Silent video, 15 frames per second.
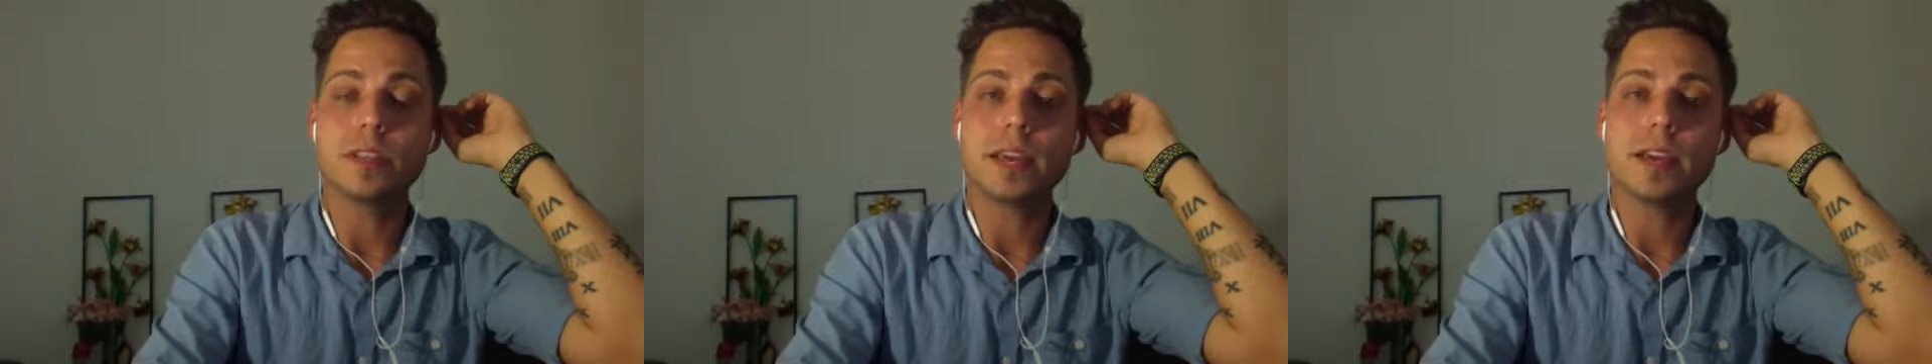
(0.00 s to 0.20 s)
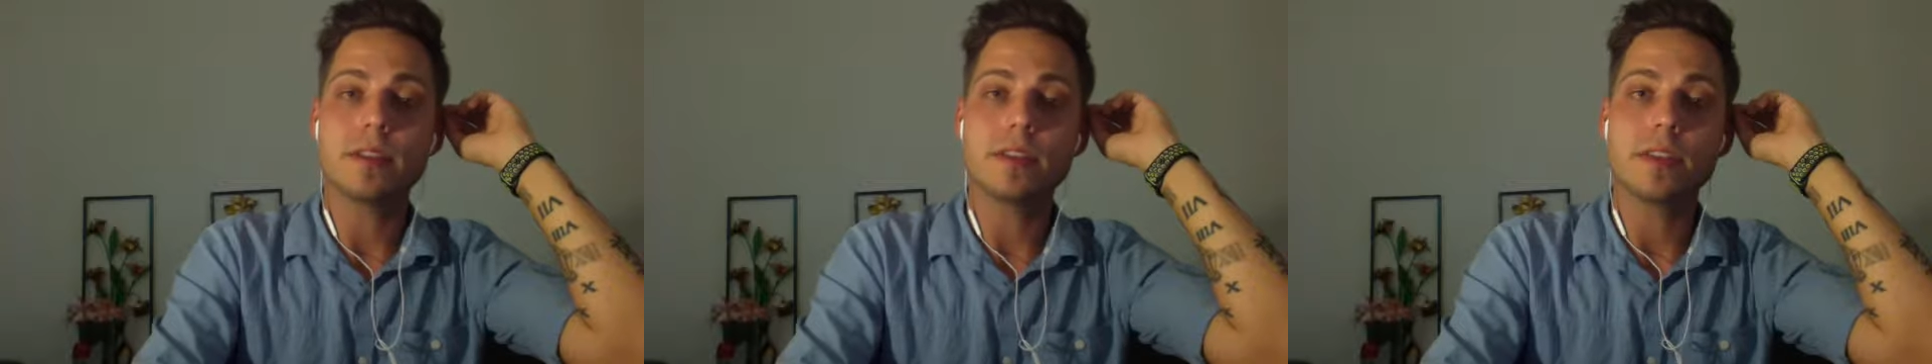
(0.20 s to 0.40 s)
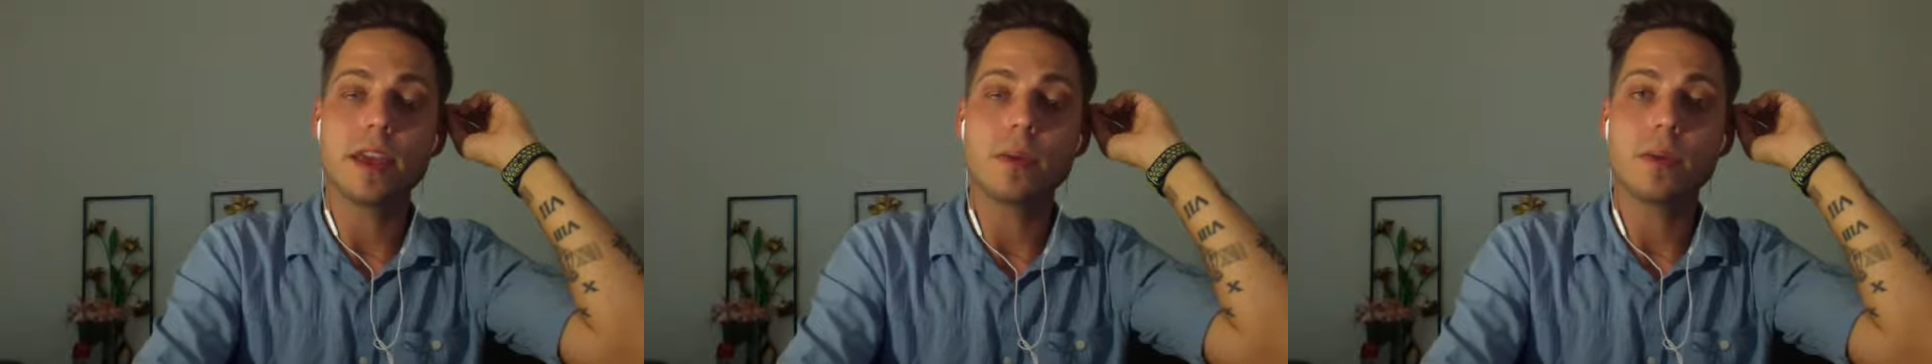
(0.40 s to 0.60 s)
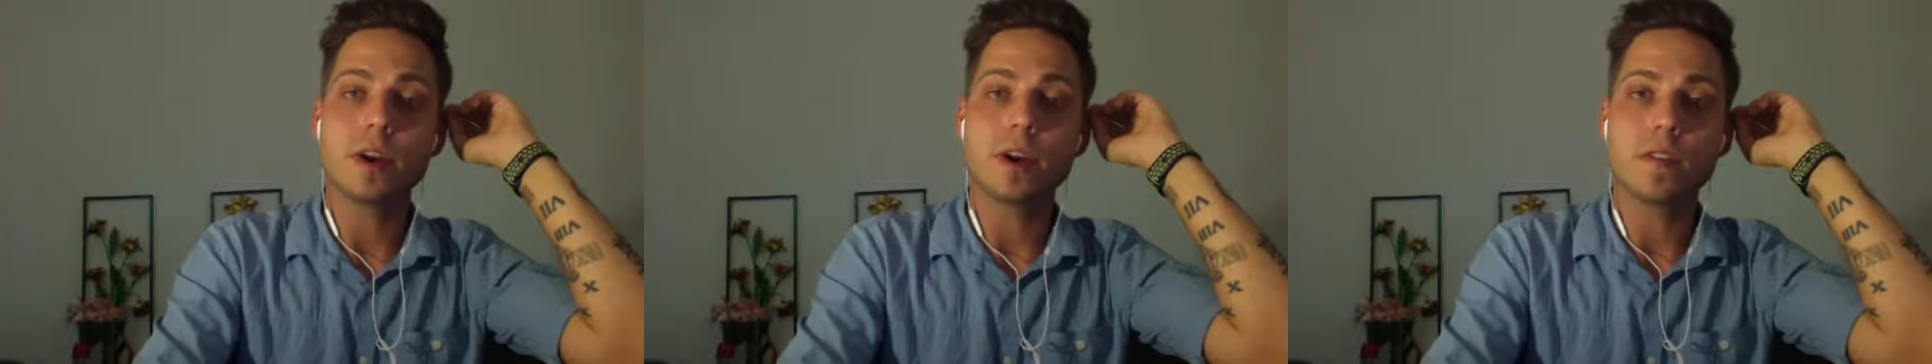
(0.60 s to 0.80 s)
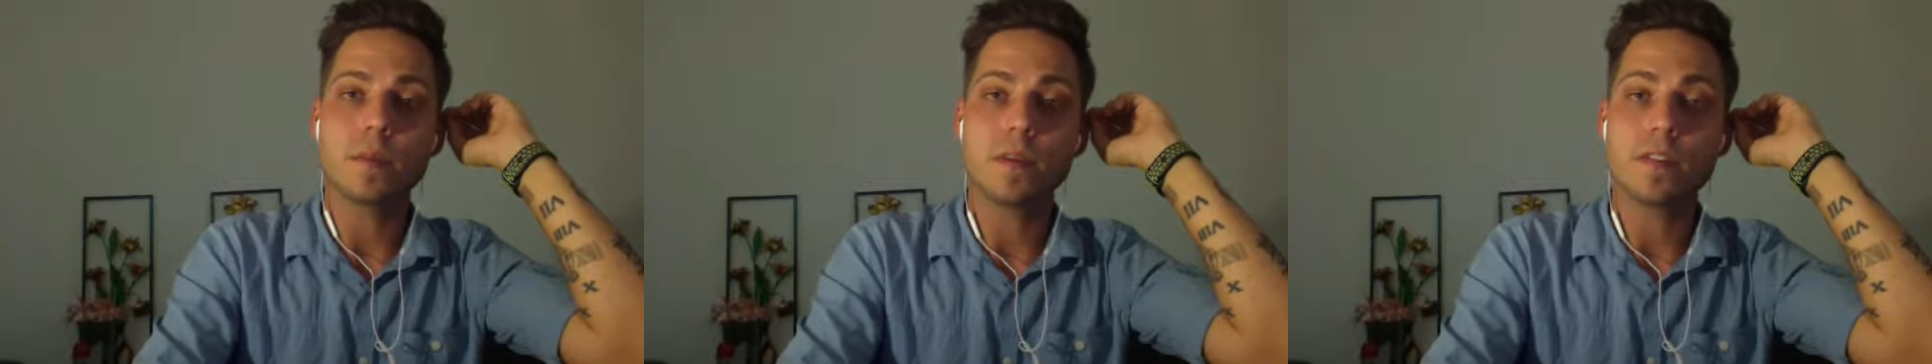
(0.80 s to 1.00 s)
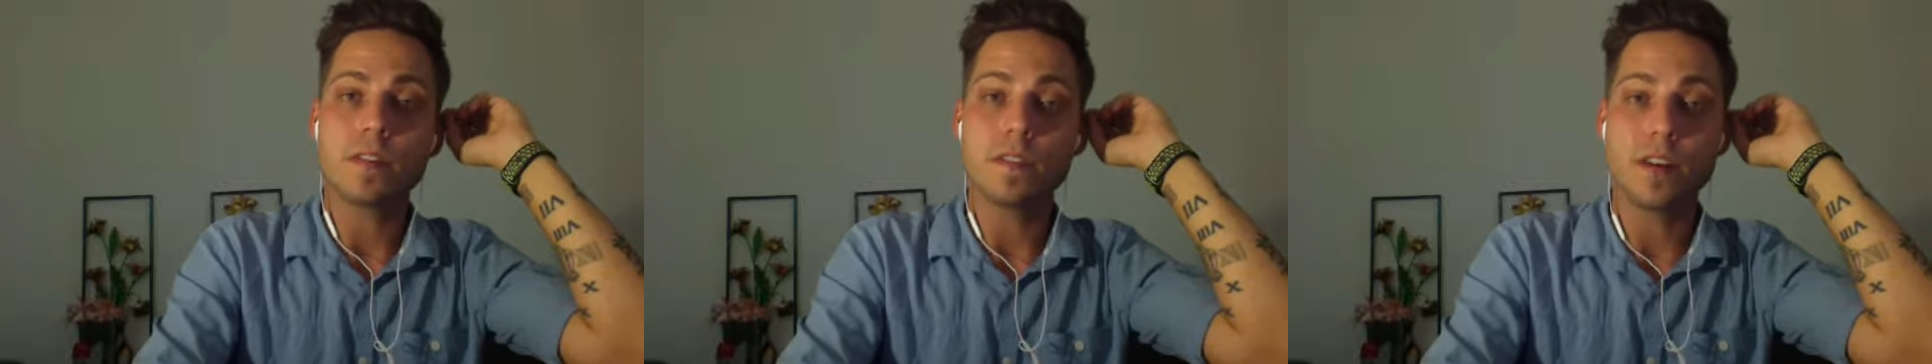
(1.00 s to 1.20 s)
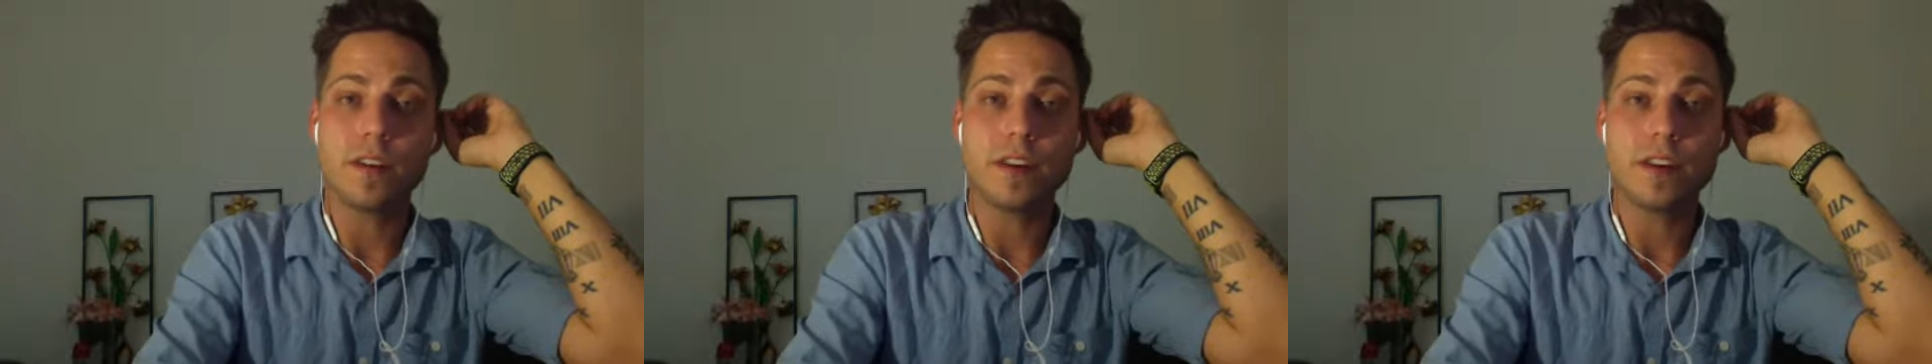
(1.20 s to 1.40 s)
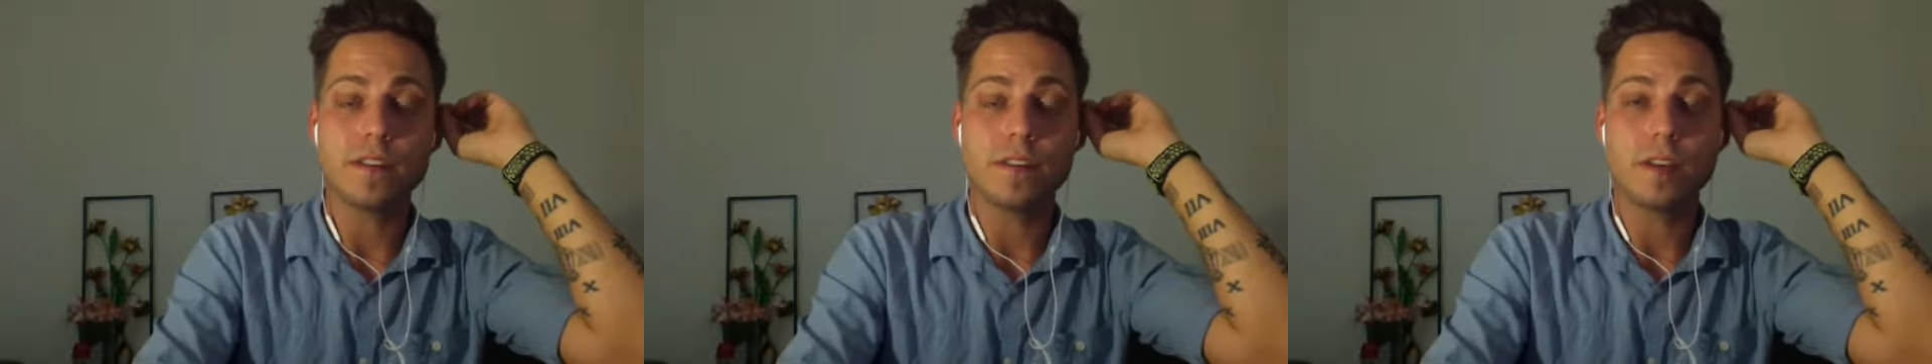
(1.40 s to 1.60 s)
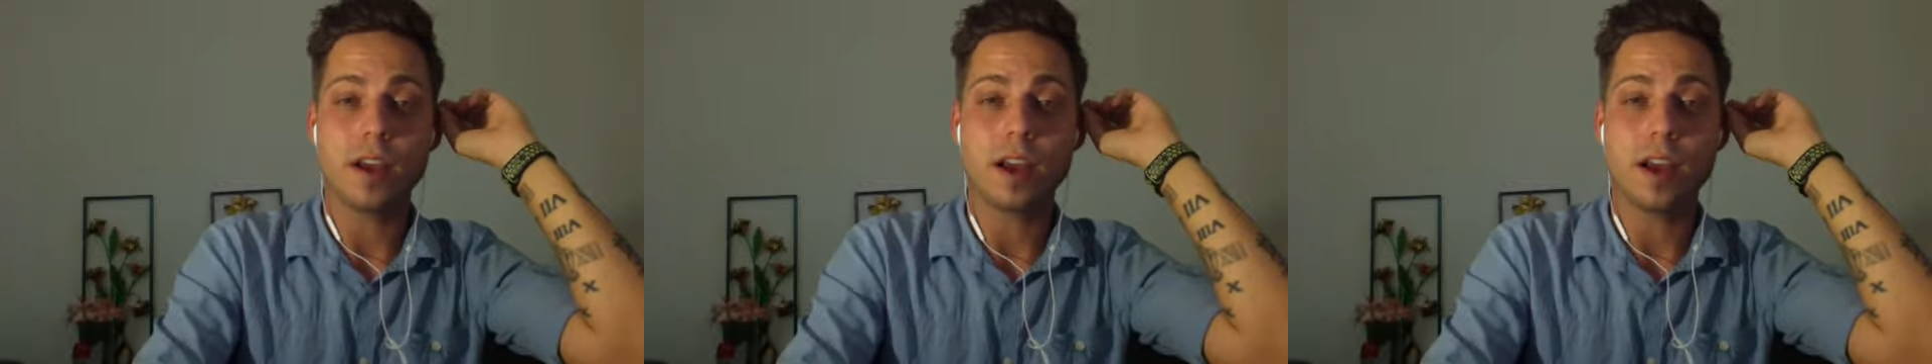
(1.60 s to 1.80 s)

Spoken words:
they work from a very